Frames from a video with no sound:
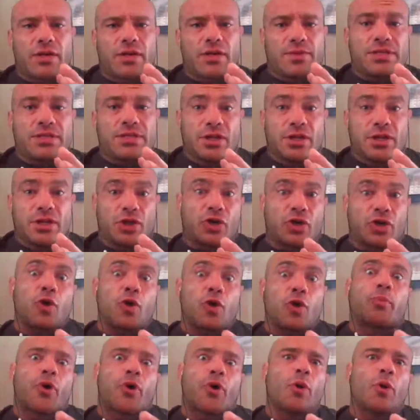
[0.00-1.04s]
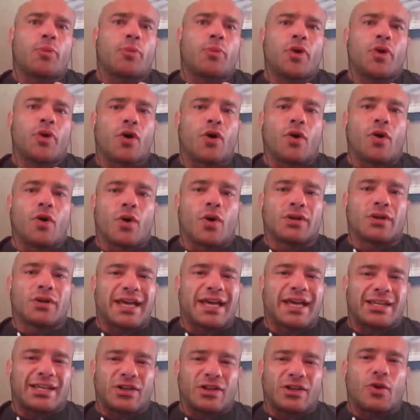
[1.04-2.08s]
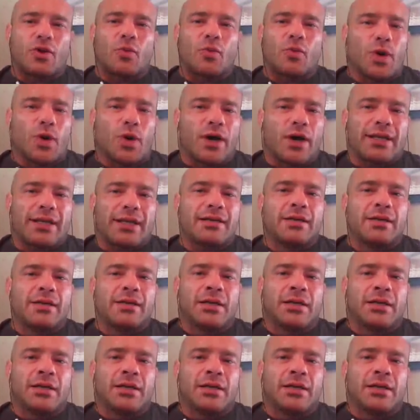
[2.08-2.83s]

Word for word: he was either going to go pro pro or like you know one